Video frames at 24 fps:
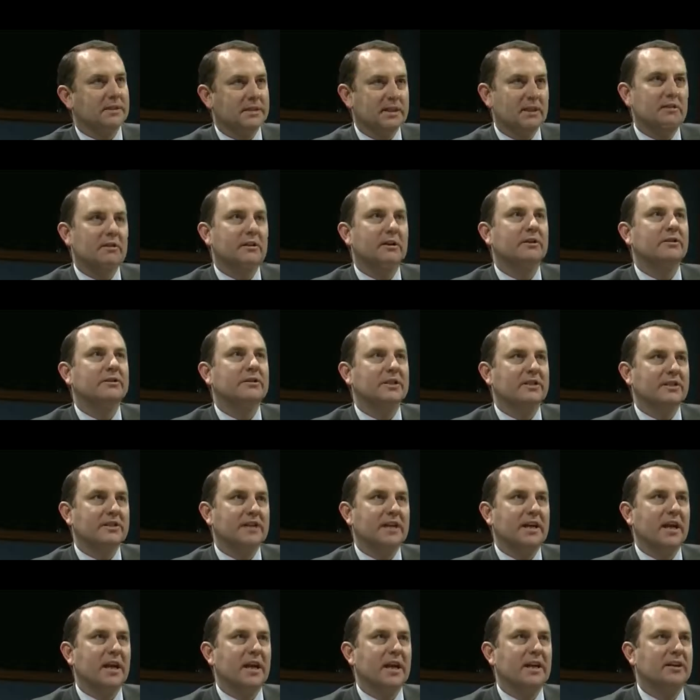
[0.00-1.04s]
materials that
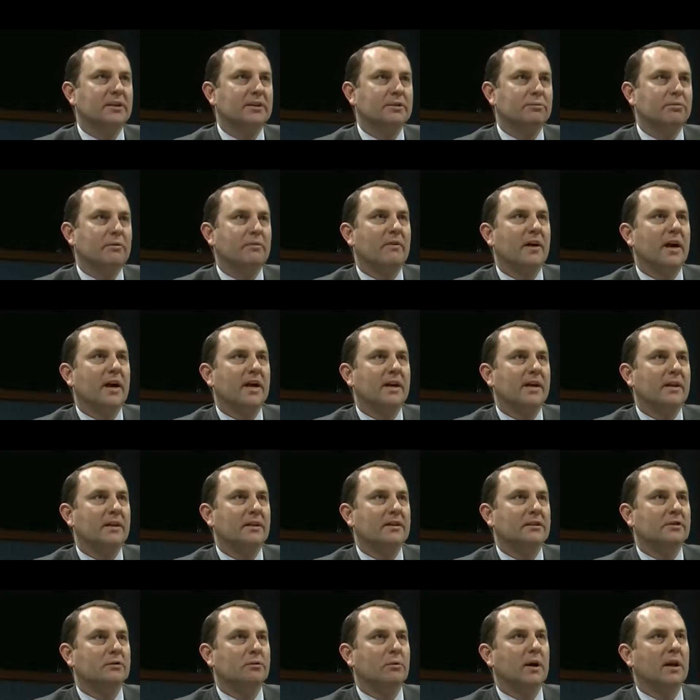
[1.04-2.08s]
CIA has
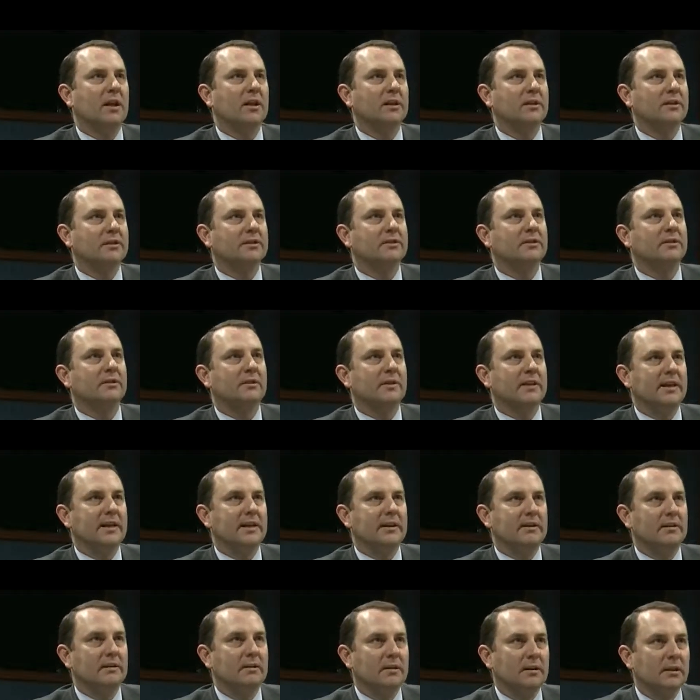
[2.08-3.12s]
provided, as well as
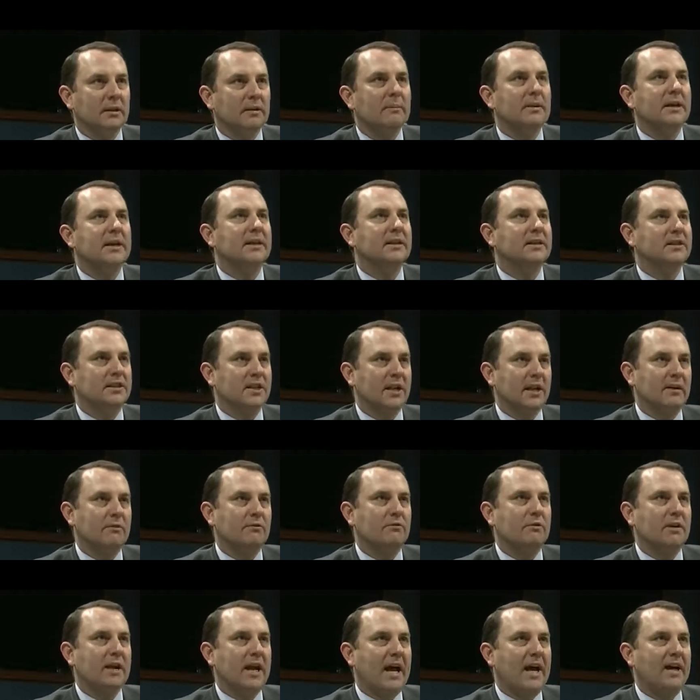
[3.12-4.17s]
the limited set
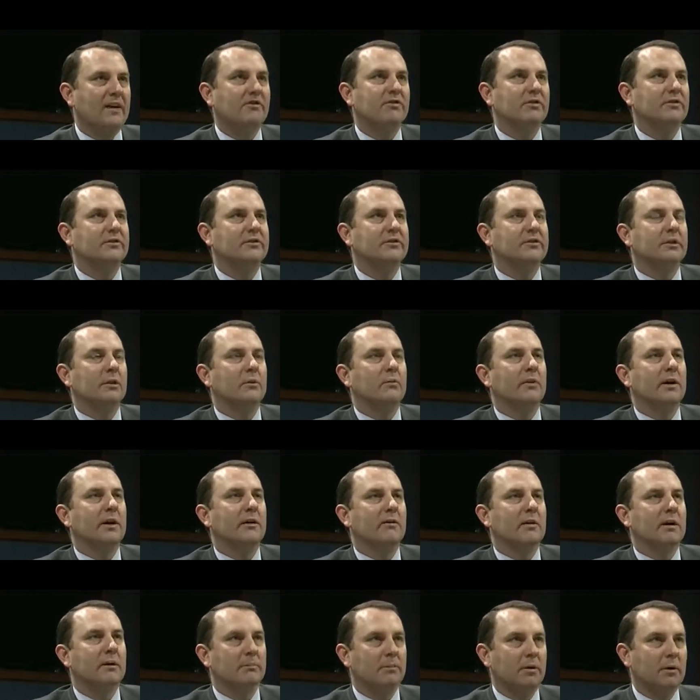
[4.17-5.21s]
of redactions that
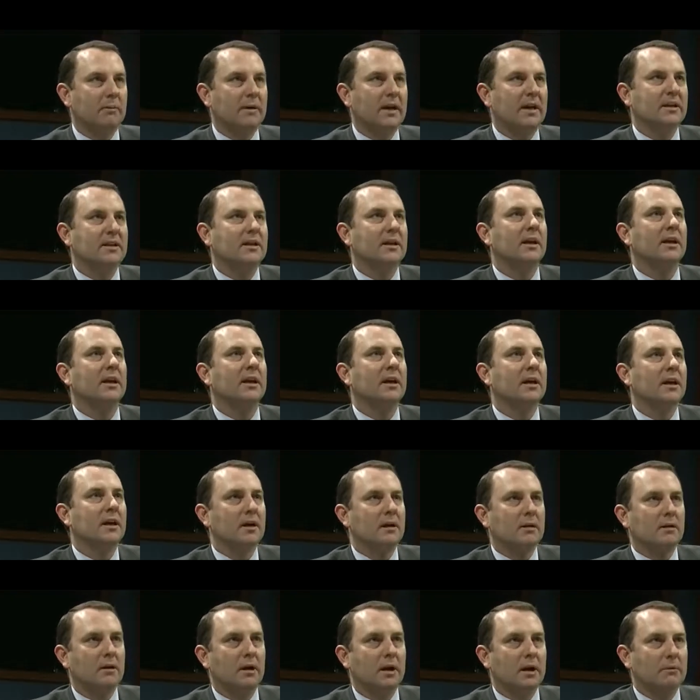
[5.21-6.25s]
we are implementing
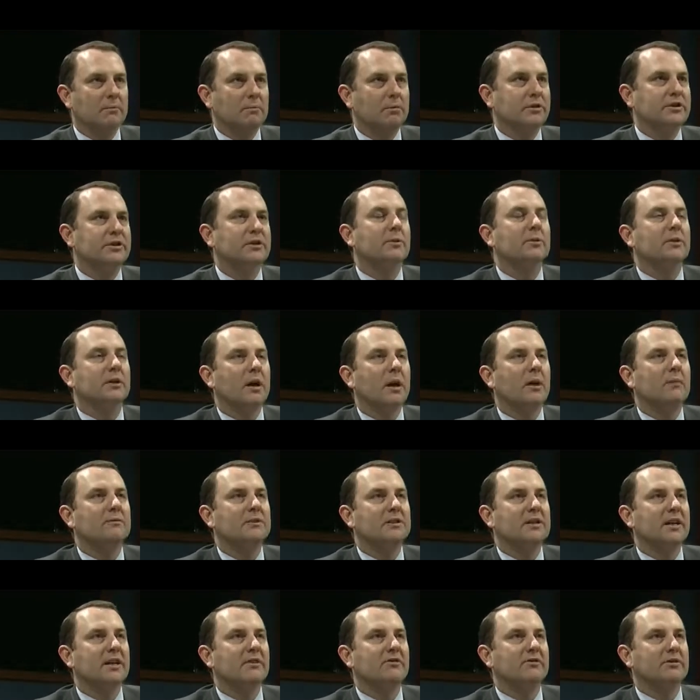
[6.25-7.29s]
pursuant to
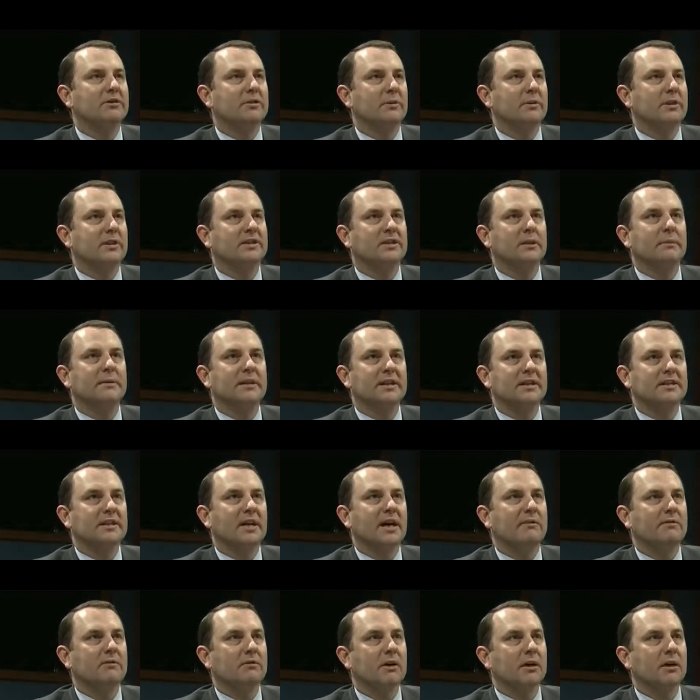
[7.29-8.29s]
conversations with this committee staff